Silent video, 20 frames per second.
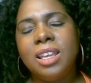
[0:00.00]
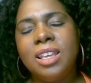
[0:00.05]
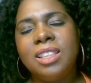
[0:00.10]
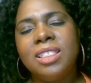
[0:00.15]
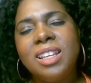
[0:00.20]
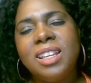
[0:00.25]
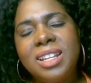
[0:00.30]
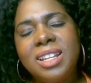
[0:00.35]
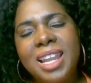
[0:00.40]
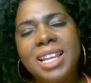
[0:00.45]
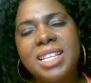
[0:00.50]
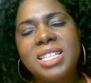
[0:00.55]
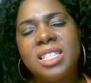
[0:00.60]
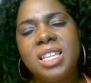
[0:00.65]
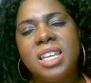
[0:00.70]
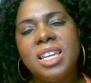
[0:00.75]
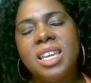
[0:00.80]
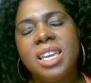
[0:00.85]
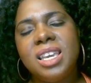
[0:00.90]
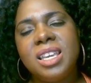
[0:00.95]
the next
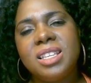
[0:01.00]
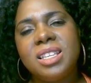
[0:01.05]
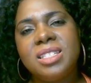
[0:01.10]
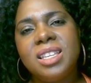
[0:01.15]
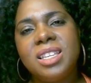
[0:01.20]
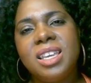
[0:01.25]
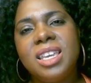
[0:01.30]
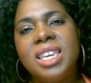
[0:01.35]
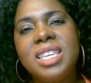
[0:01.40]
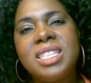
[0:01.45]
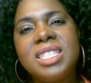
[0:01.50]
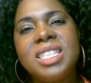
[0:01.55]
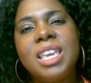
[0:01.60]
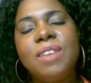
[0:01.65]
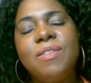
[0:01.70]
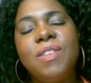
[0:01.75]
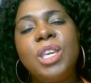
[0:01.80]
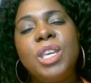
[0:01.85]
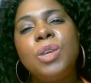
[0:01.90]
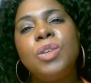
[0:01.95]
thing is, he's
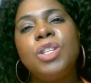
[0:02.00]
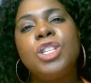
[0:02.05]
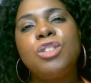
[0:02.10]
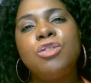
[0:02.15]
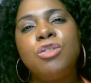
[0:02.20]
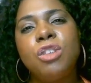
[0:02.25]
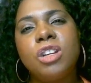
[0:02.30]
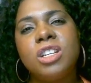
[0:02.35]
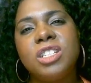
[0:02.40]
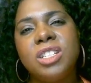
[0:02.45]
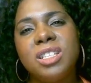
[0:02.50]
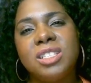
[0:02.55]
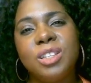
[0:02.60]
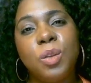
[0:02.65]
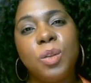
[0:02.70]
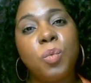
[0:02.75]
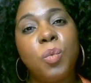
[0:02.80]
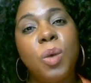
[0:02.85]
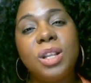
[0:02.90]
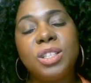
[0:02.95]
giving you instructions
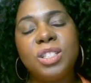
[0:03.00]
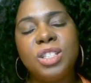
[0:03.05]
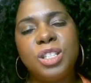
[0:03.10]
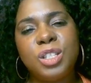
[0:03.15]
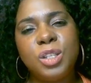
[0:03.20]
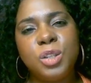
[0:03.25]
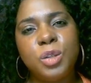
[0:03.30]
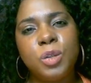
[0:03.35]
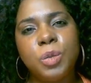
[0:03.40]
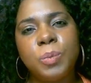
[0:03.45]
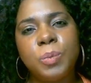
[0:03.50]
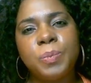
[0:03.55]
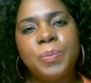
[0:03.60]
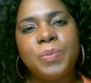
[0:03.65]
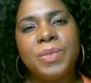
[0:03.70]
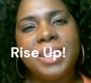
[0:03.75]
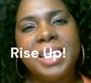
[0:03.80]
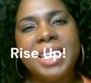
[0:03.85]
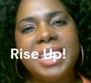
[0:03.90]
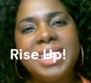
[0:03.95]
on what to do.
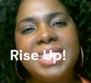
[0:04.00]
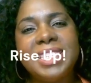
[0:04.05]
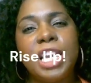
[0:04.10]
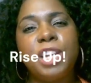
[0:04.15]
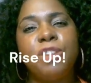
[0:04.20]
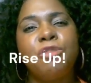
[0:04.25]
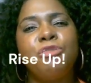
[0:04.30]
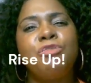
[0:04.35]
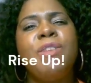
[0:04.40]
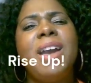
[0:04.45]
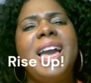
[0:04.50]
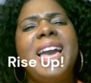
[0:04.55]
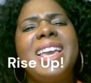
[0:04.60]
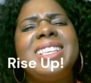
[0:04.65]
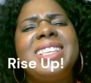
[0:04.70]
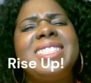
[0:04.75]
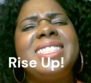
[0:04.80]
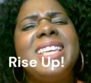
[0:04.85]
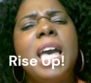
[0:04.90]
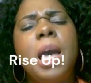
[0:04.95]
He said,
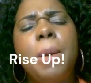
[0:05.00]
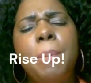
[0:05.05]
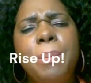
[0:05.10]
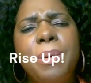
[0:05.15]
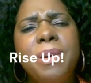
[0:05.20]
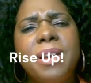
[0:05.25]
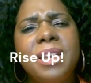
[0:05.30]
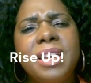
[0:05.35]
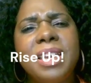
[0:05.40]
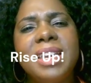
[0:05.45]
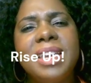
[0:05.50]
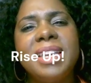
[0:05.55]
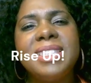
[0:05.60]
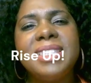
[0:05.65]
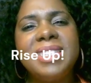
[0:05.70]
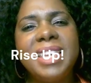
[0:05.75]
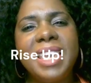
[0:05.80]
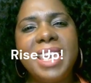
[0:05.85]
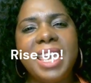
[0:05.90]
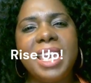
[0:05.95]
rise up,
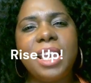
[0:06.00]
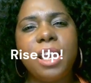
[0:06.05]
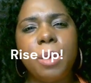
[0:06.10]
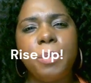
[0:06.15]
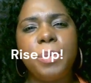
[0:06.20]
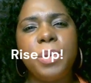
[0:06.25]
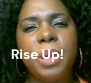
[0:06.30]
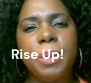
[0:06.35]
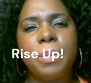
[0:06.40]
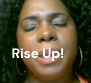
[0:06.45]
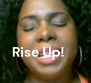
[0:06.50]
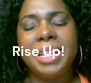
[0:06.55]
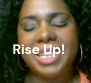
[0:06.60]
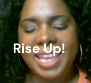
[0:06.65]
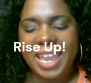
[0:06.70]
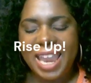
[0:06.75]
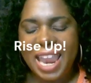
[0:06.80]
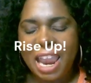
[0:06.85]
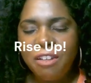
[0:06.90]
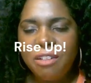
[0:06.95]
take up your bed,
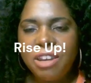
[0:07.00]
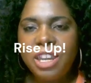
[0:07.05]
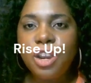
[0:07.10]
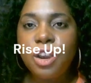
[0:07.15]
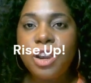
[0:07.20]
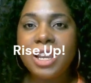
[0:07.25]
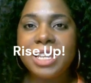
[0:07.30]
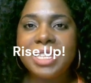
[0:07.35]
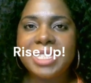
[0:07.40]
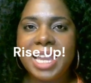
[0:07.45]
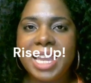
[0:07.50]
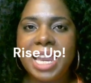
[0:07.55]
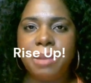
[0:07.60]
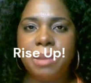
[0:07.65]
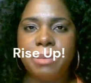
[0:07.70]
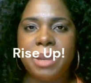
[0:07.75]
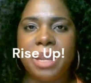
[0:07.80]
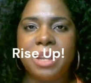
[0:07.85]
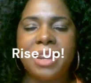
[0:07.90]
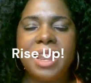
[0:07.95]
carry your
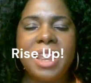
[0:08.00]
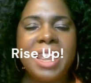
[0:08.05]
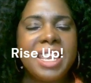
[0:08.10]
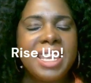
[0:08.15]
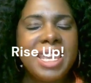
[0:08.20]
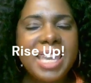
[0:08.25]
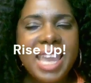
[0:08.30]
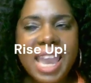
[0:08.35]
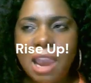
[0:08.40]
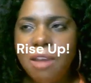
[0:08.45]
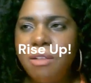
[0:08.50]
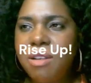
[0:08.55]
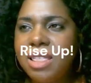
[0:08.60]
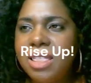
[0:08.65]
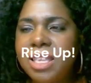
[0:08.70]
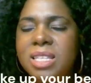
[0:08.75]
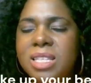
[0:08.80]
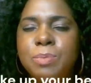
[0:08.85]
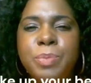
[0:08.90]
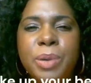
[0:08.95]
assignment, carry
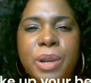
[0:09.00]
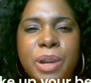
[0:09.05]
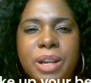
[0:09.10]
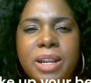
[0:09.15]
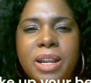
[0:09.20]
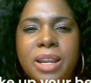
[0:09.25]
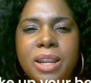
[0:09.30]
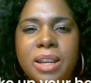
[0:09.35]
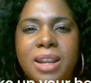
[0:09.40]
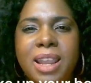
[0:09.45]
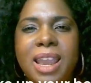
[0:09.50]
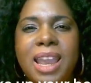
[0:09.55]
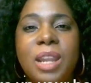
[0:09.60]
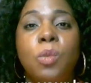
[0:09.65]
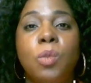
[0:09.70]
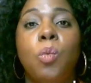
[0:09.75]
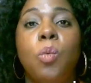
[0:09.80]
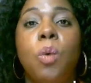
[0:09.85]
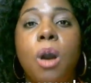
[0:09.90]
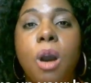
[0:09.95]
this burden
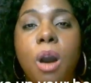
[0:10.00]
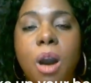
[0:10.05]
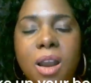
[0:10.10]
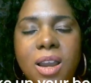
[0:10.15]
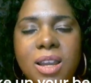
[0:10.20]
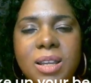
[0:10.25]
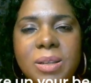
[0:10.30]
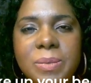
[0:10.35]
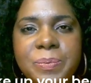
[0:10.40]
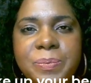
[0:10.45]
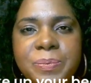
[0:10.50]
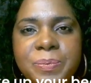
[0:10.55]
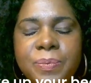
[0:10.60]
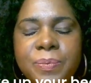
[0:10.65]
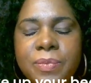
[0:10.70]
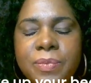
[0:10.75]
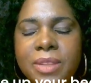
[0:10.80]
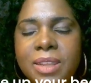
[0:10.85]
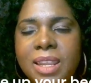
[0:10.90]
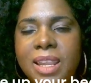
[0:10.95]
and walk.
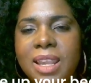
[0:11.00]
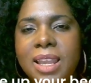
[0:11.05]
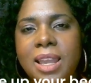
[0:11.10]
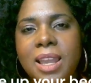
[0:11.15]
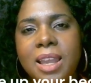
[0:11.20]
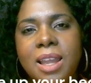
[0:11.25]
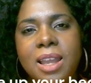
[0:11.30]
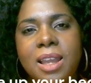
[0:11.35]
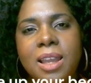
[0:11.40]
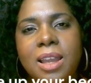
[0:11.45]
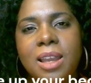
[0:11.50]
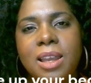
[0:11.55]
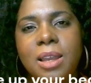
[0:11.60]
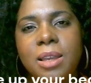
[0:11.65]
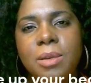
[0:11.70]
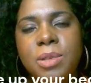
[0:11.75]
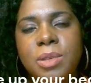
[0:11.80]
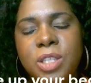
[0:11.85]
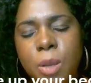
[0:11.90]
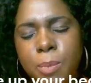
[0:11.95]

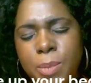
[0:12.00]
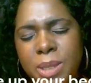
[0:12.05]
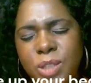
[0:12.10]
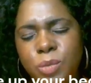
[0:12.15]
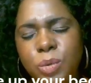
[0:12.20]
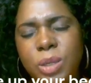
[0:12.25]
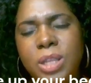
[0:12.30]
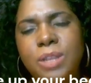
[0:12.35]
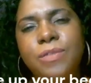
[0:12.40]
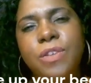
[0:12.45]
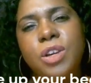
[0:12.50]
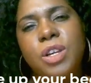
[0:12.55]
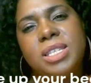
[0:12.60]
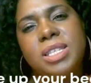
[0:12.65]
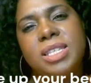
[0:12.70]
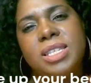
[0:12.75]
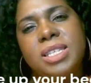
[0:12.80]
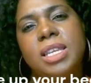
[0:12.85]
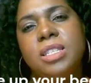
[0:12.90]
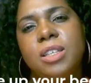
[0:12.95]
So between verse
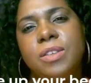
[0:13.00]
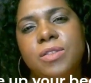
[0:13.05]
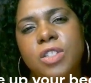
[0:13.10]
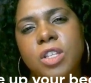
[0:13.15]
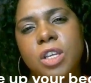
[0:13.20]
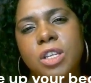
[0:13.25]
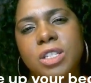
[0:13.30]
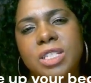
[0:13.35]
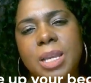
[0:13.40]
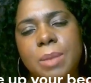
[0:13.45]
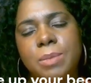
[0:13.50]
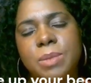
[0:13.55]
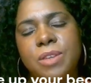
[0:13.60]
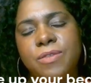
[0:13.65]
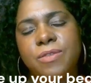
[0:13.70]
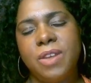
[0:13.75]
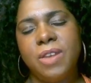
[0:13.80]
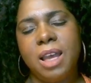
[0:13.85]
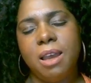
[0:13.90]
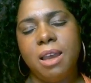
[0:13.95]
6 of John chapter
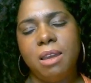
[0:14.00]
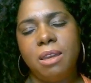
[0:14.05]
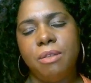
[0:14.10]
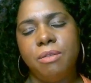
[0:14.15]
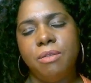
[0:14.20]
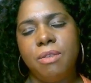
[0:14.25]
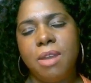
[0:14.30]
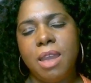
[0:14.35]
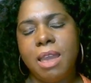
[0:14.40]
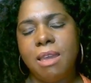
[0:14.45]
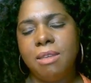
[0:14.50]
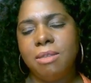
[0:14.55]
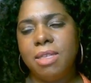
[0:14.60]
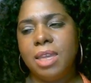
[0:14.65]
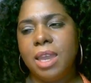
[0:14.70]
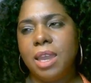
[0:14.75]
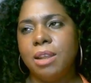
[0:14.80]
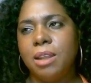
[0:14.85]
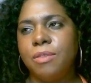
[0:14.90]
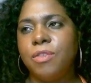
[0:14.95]
5 and
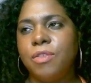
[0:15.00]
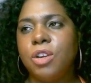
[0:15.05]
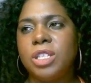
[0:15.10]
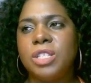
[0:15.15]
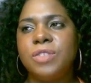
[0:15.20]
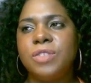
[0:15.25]
then verse